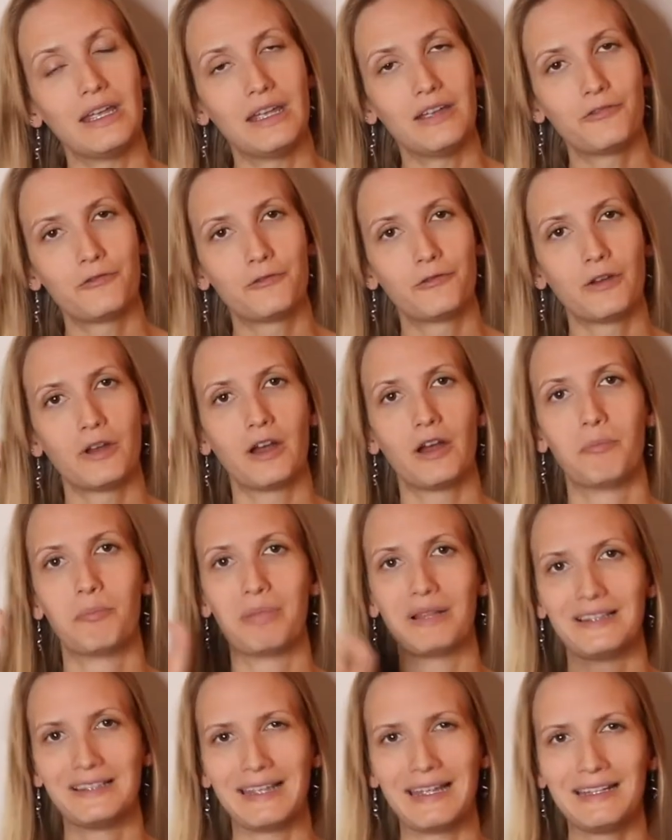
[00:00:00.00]
if a
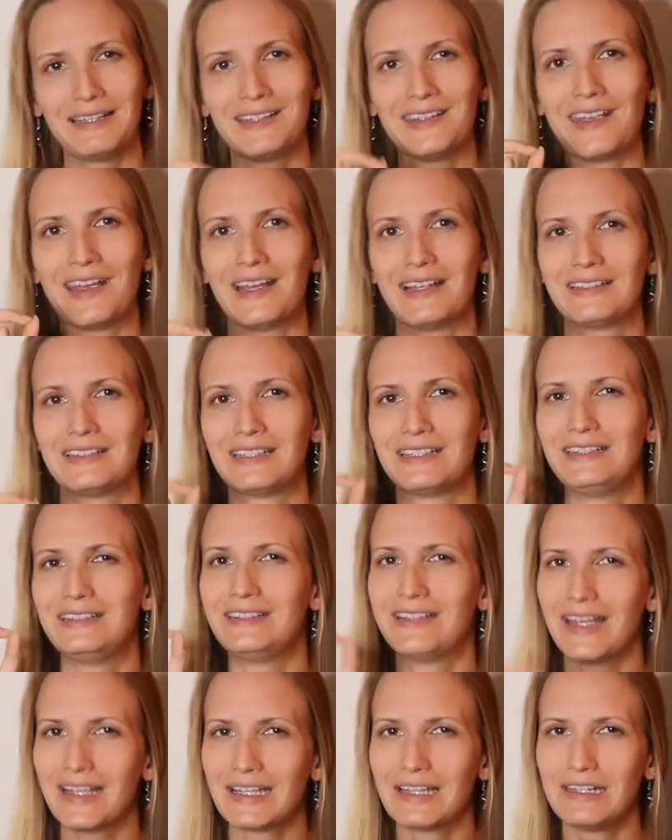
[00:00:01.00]
plant has a
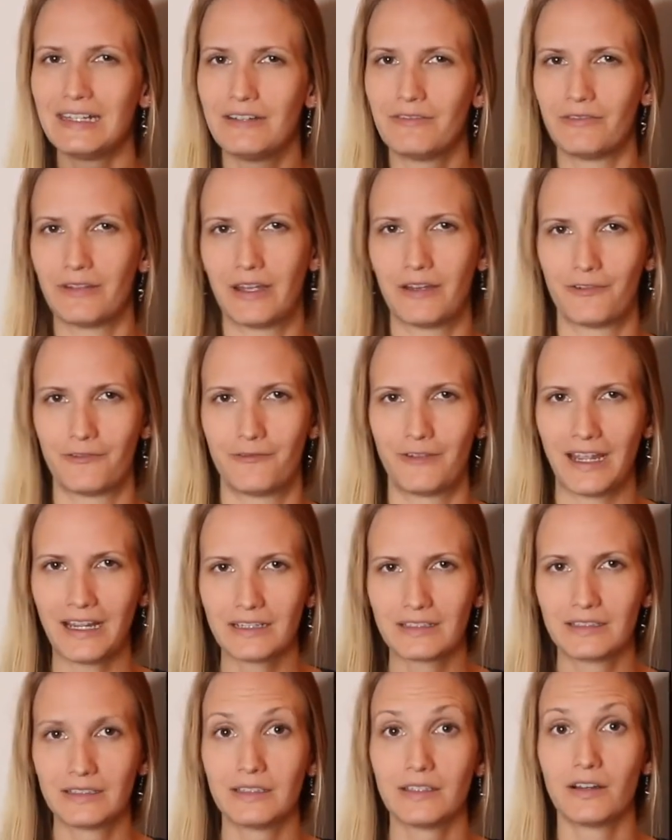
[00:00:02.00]
negative
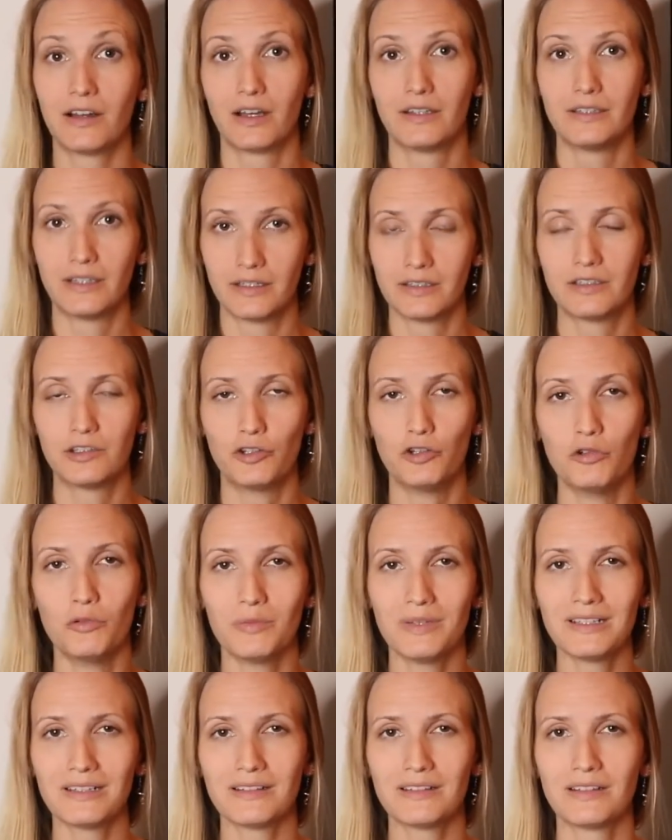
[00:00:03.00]
effect on us
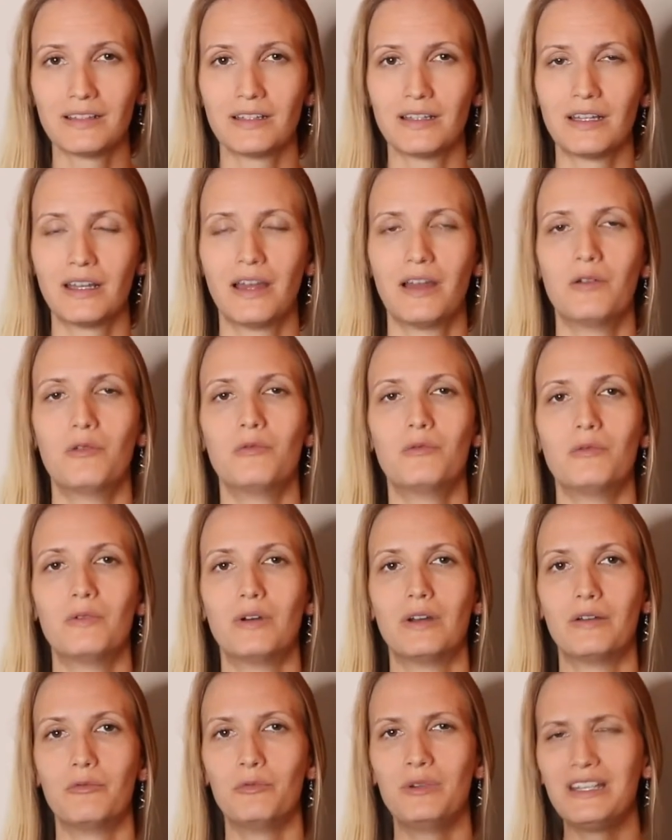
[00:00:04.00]
humans,
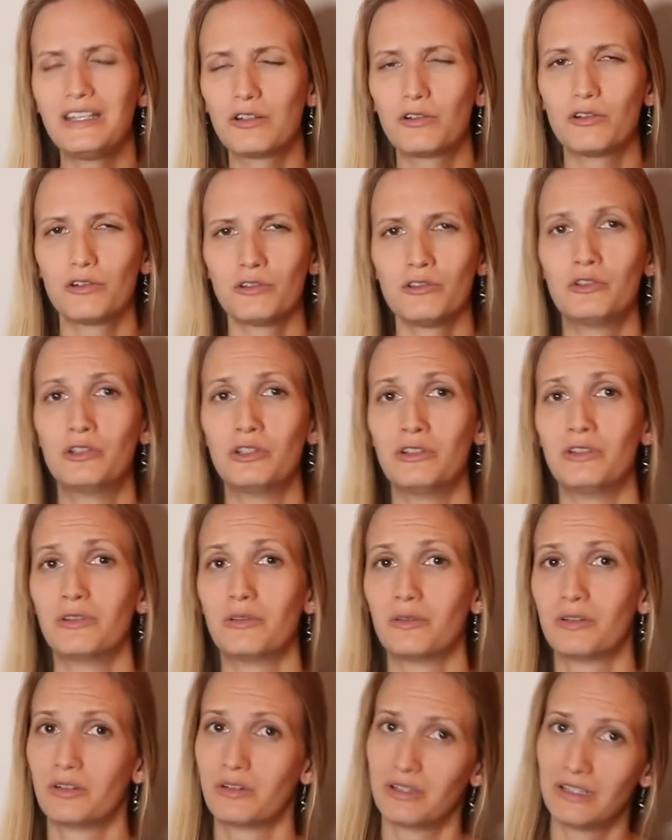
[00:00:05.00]
we could,
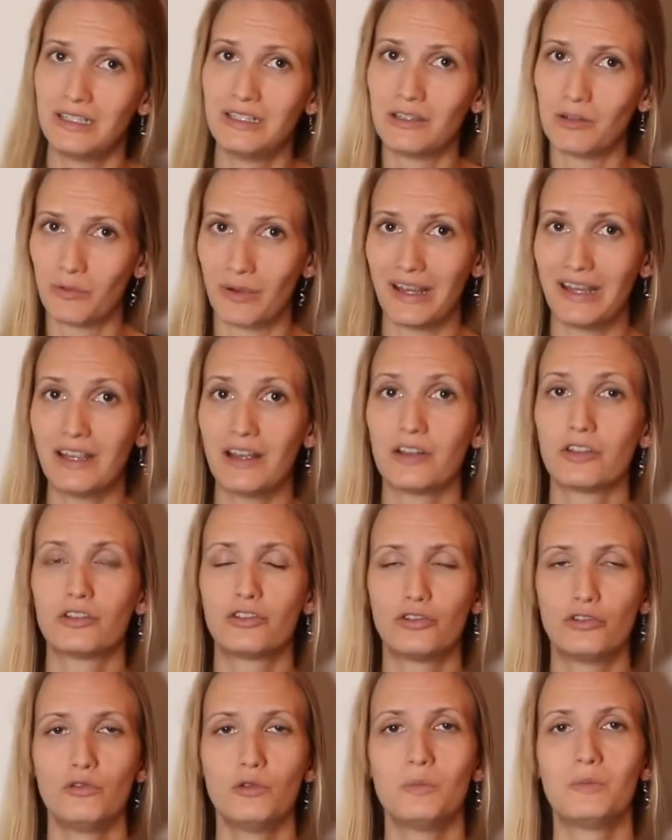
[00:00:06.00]
in a way,
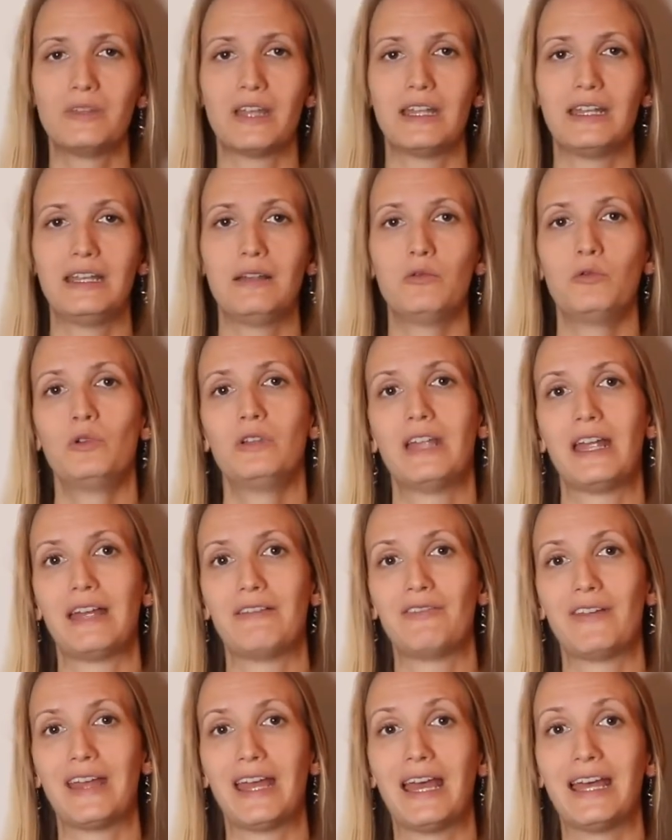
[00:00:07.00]
assume that it would
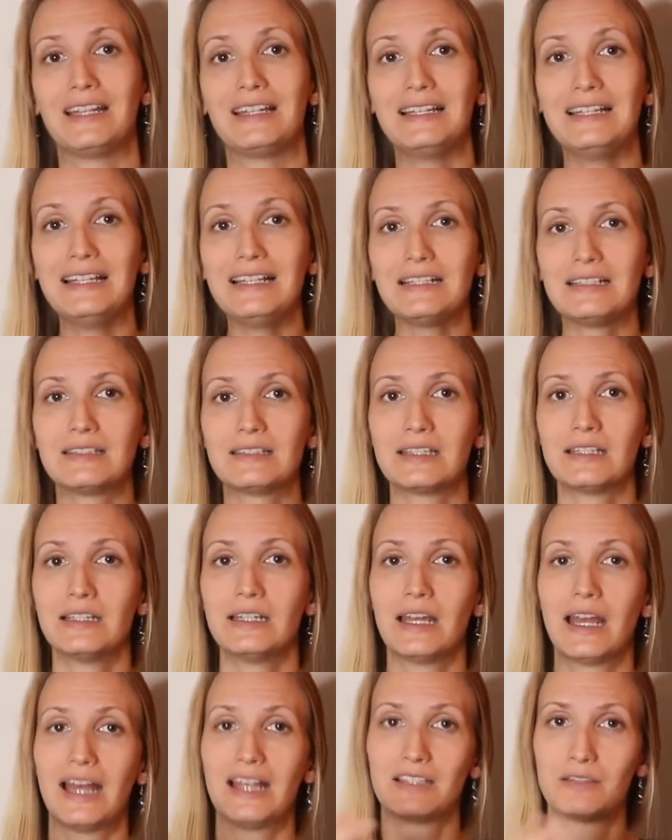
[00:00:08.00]
have at least
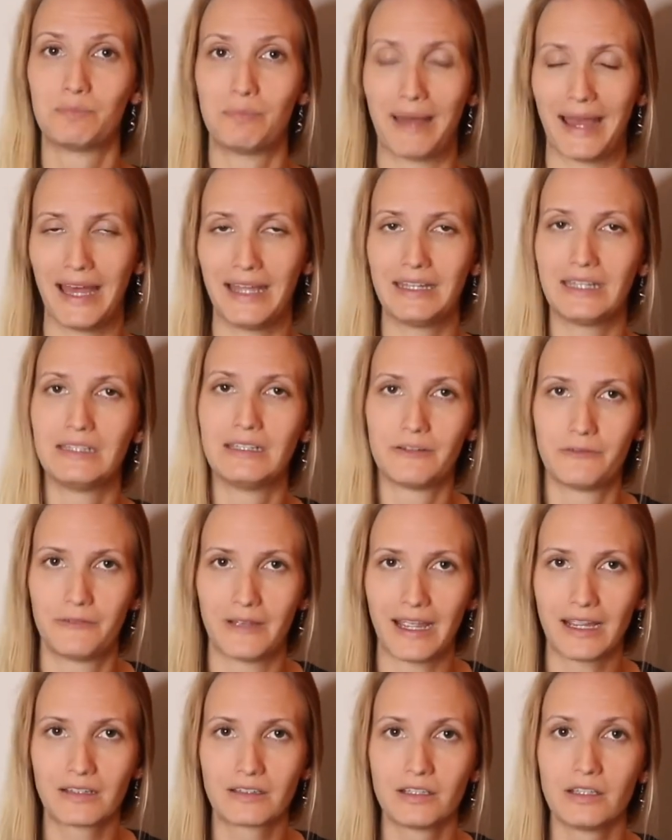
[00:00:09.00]
as bad an
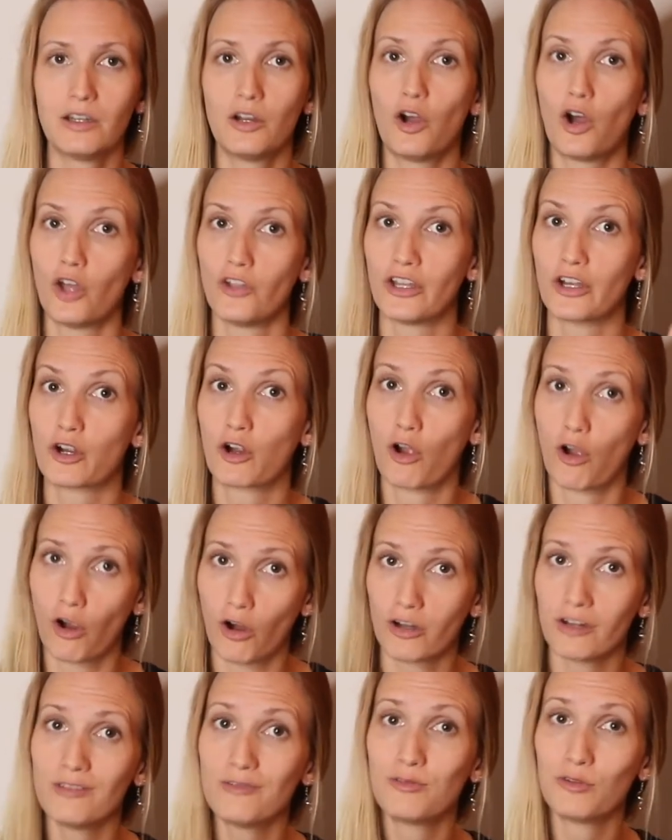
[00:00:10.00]
effect on a
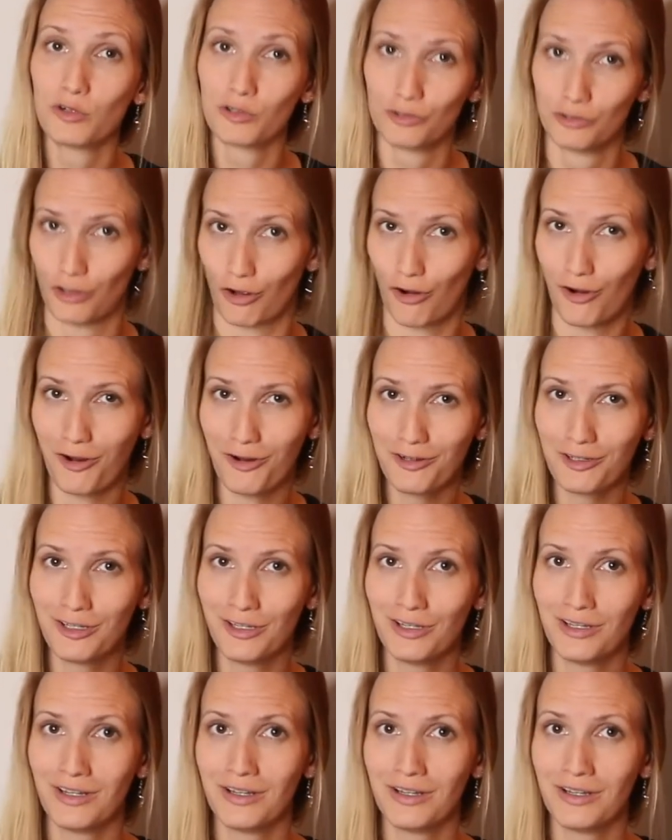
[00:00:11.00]
carnivore dog